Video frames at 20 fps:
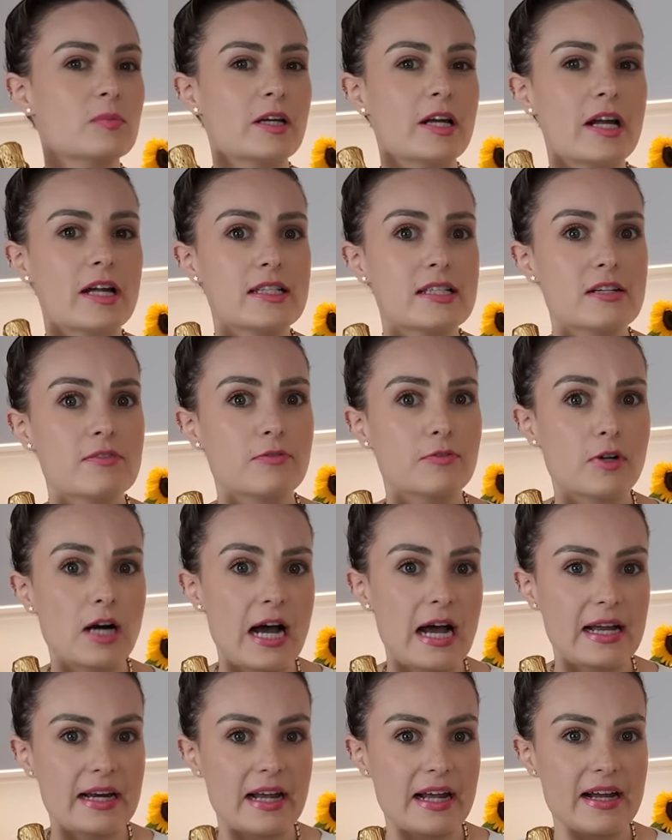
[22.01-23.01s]
It's a
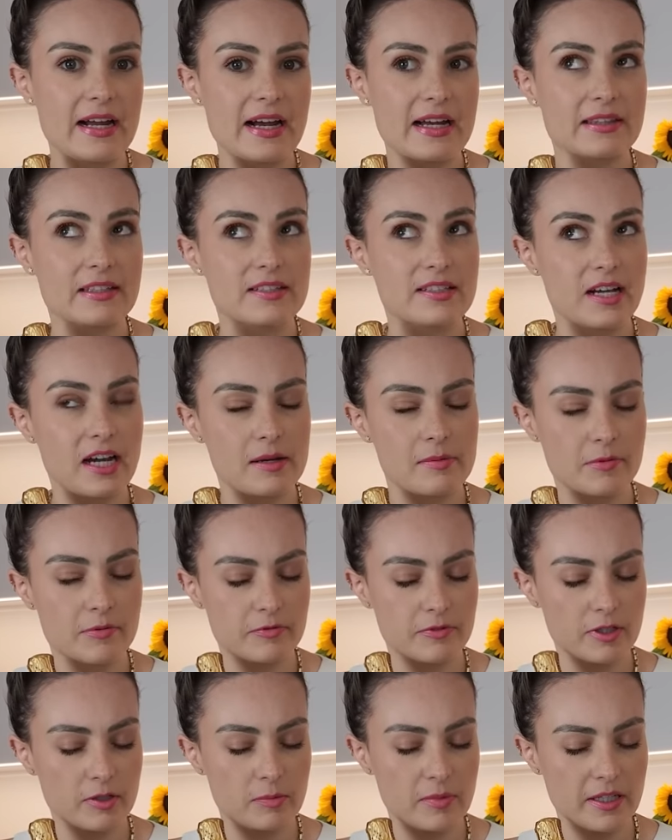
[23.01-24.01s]
Friday at the time of
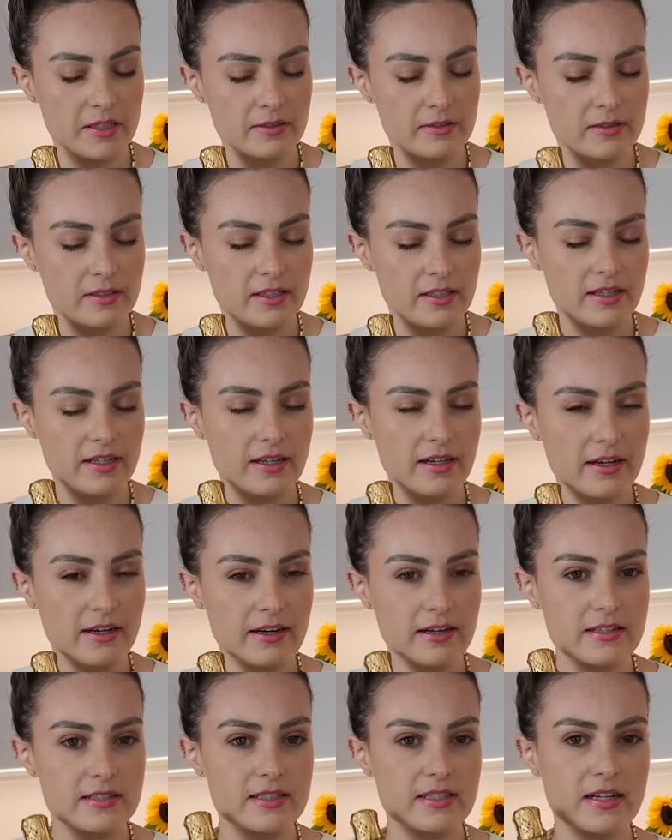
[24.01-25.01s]
filming,
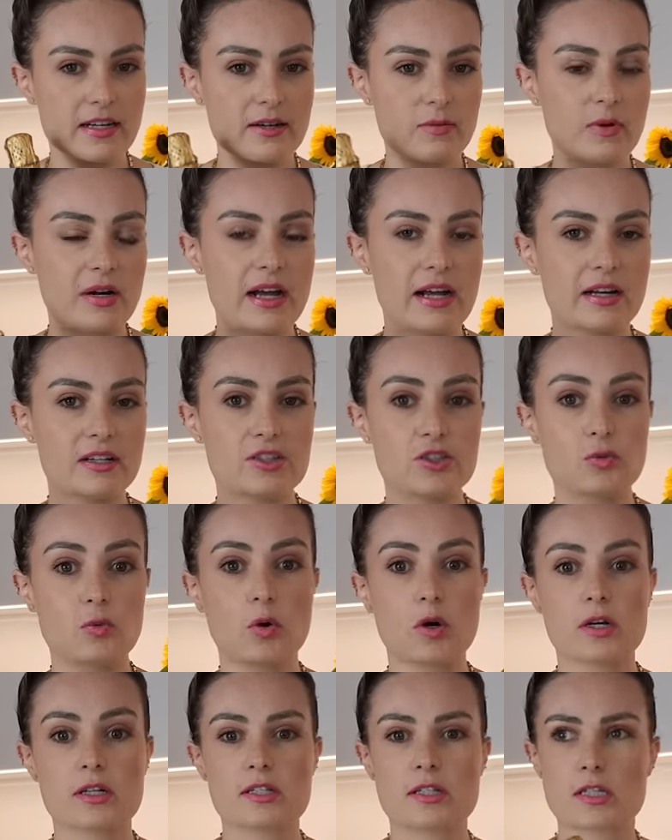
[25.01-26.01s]
and uh, we're heading
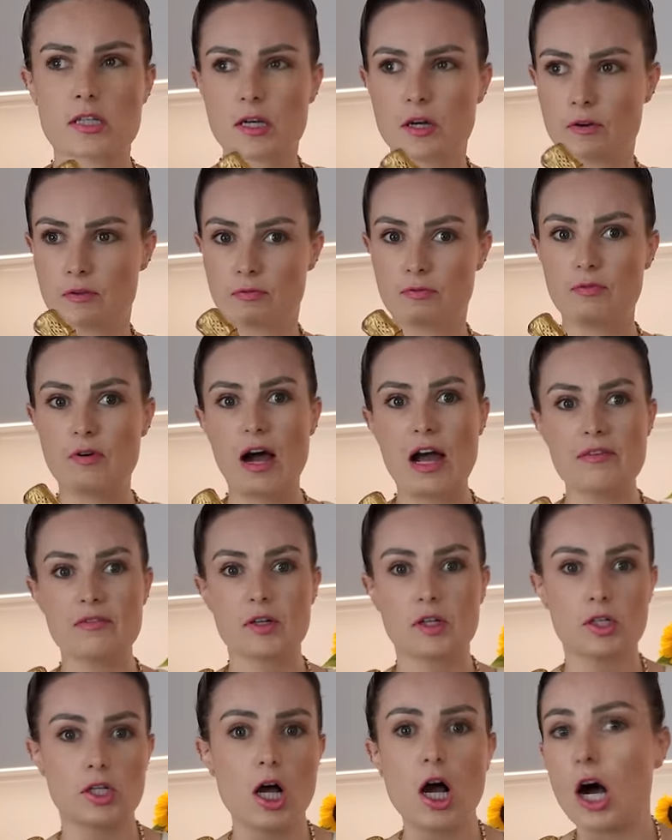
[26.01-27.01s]
towards five
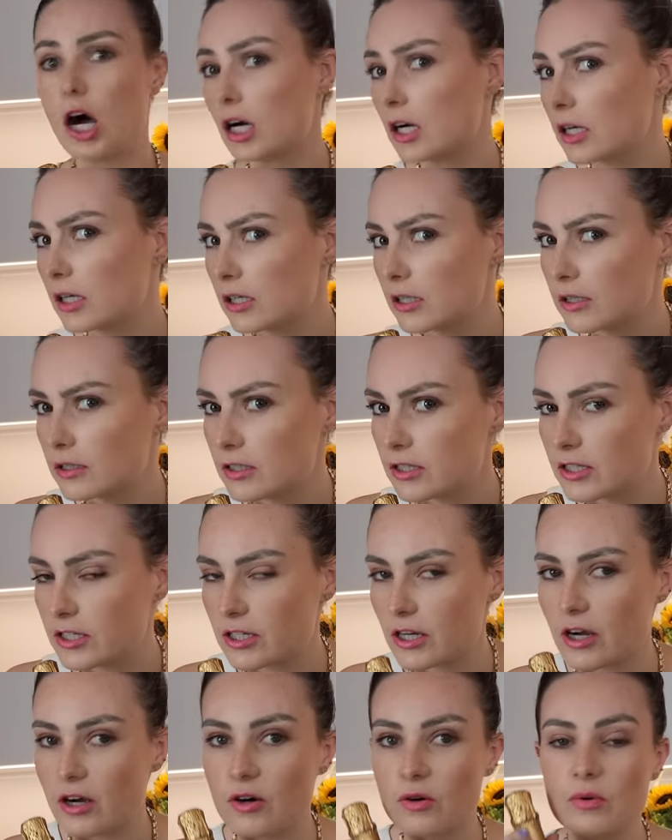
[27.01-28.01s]
o'clock,
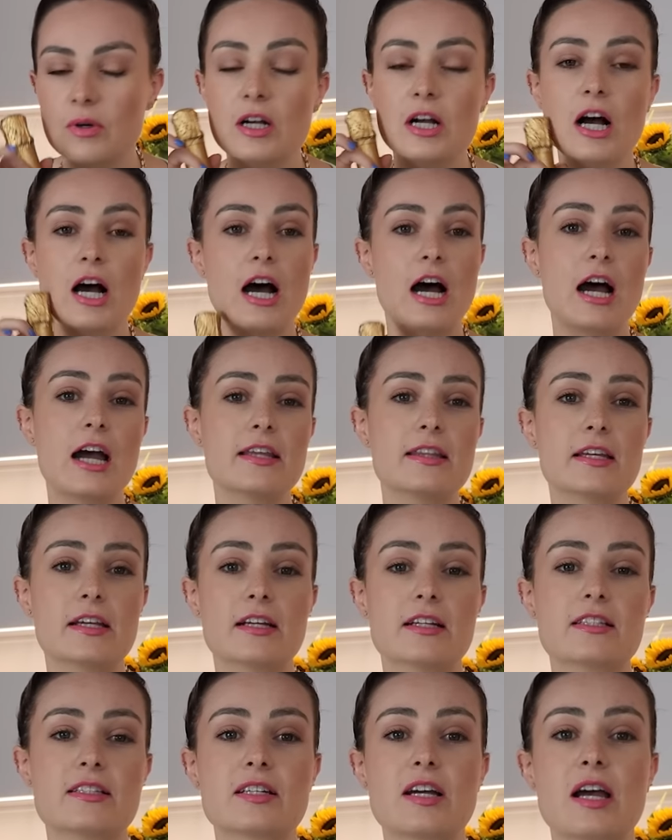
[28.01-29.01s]
so I think
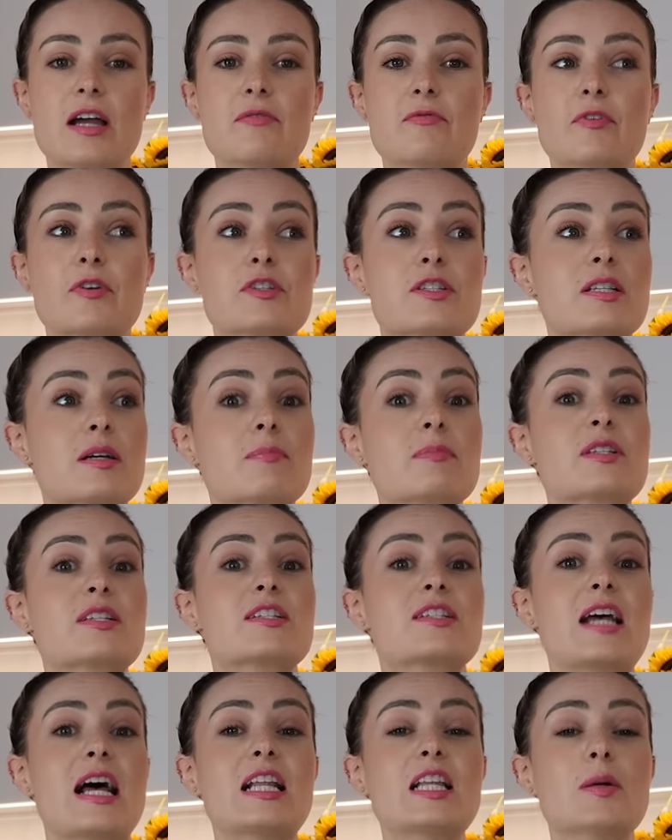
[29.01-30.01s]
it's time for some
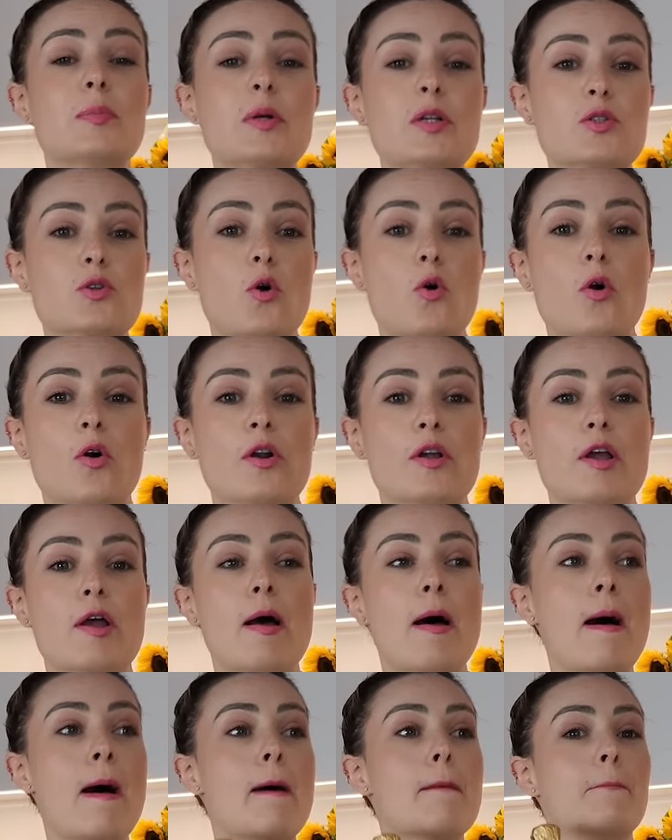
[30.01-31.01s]
celebratory
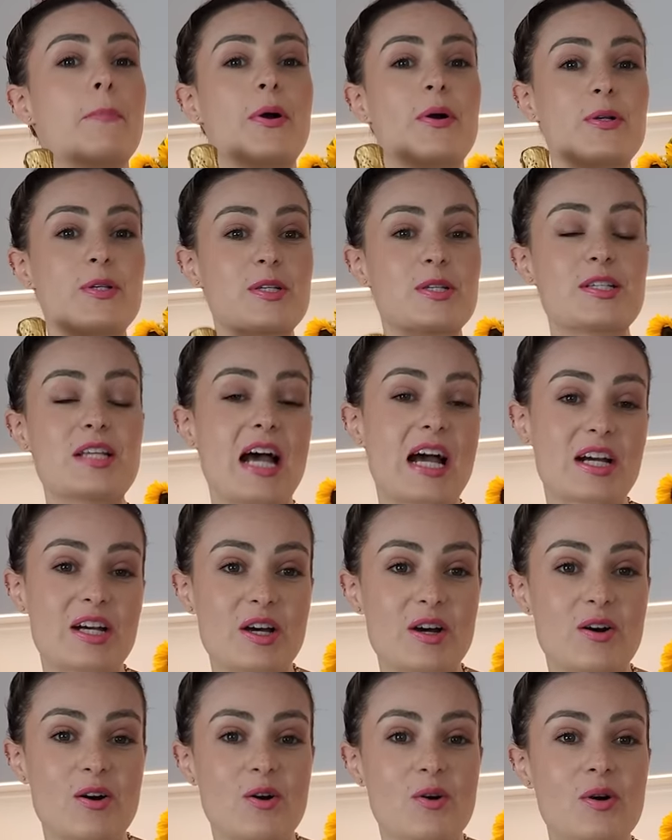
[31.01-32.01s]

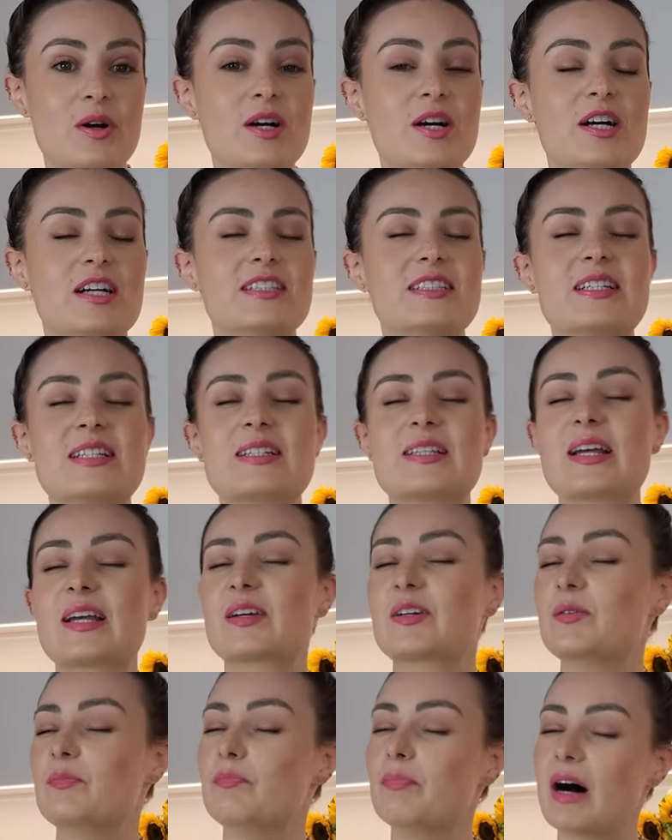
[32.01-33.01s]
Prosecco to say
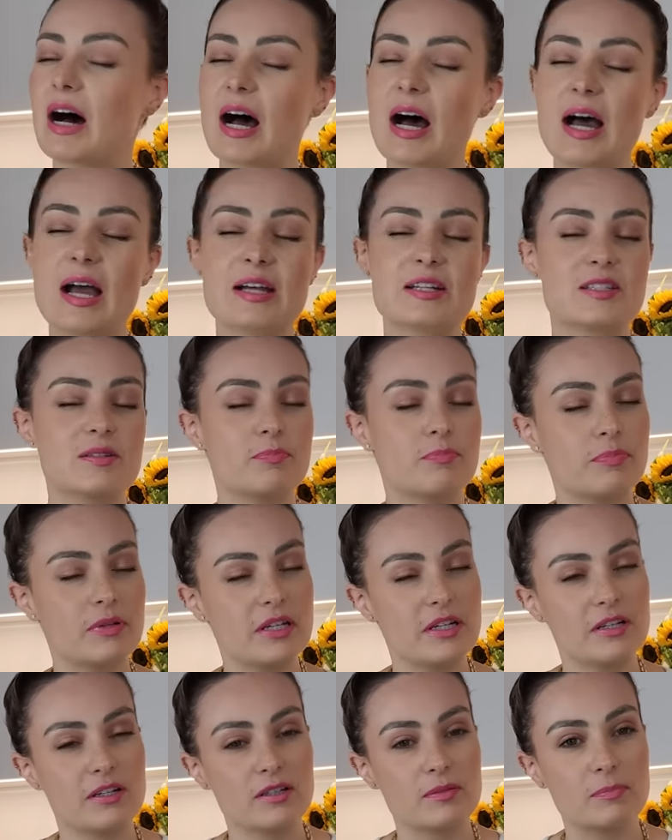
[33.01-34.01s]
goodbye to
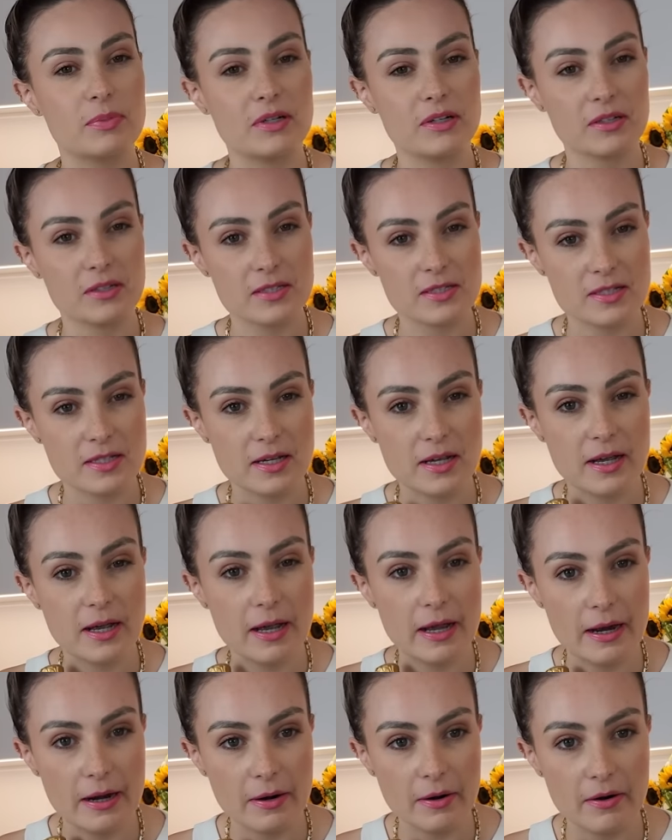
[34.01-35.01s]
Peter Burke's
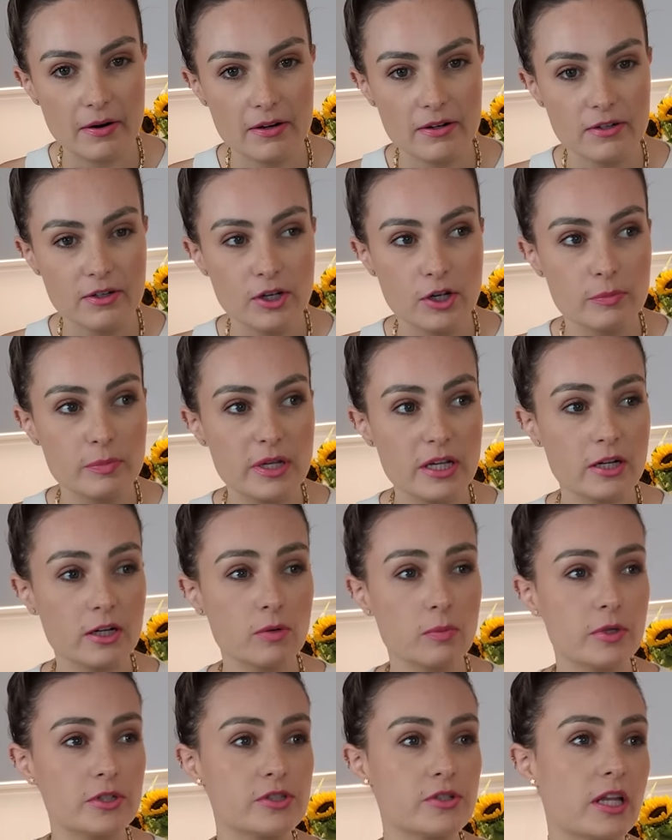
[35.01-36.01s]
hair. Peter,
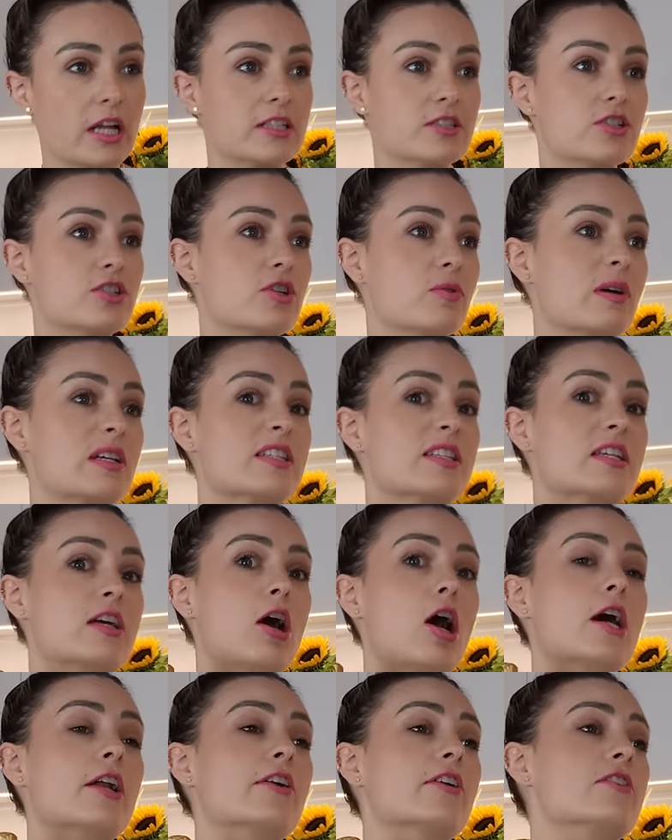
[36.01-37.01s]
would you like to do us the
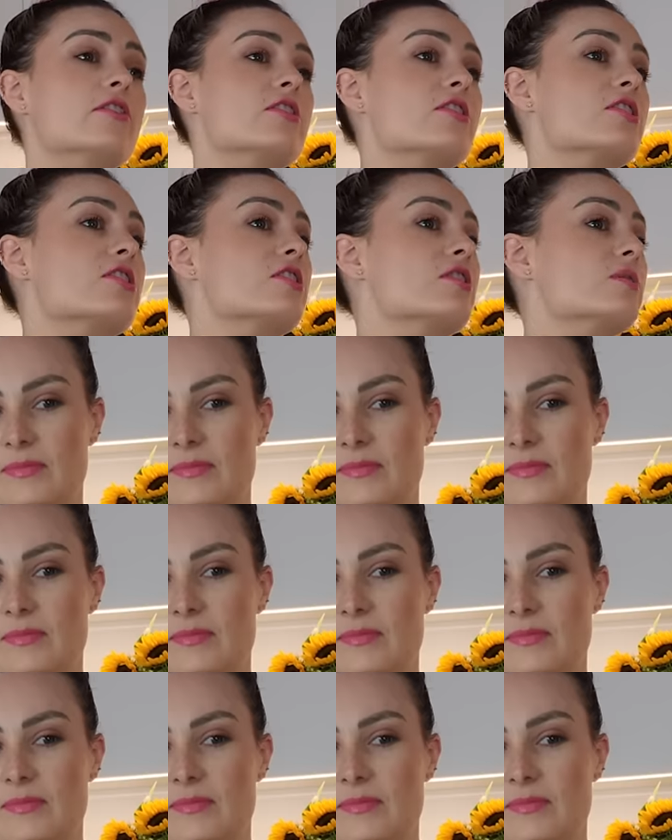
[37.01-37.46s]
honors?